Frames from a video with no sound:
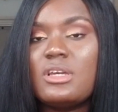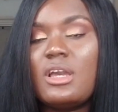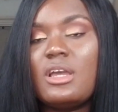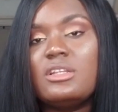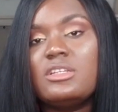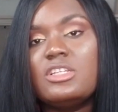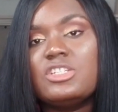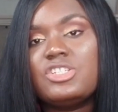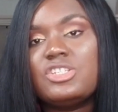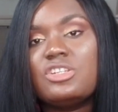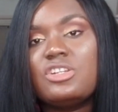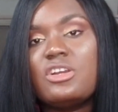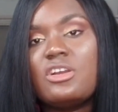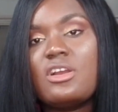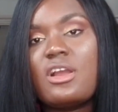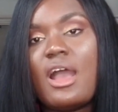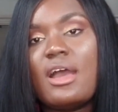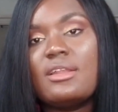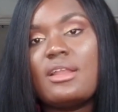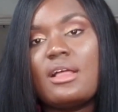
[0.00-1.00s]

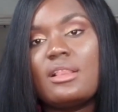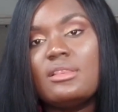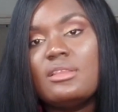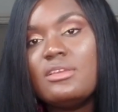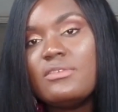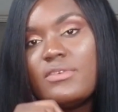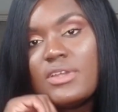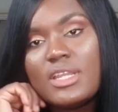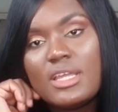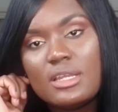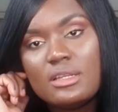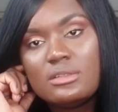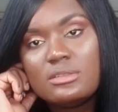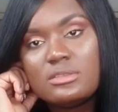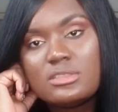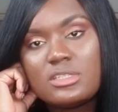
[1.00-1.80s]
conditioner and I'll leave it in.